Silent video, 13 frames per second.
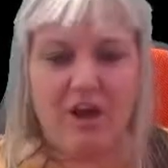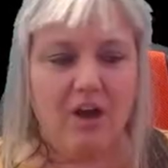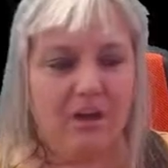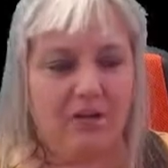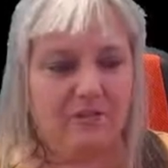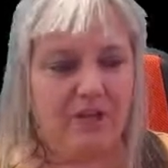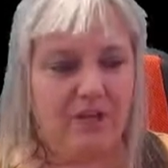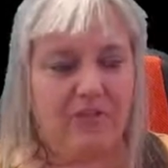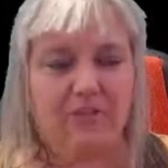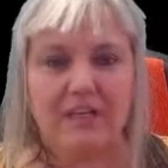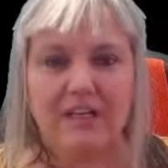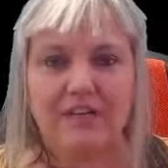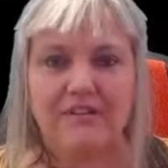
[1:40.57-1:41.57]
Oh no, I've
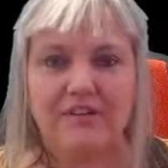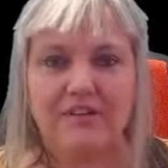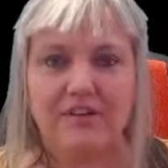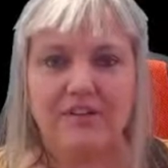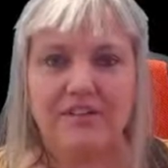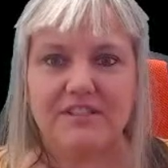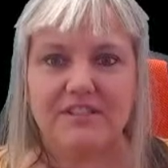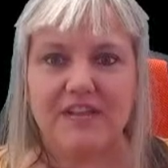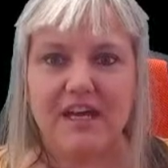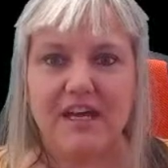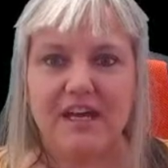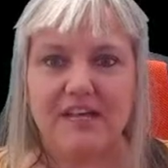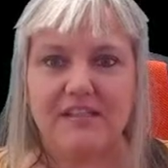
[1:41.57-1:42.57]
gone and left something on the
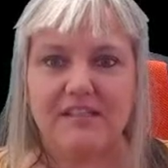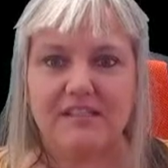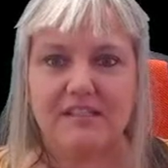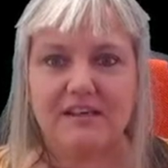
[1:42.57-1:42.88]
stairs.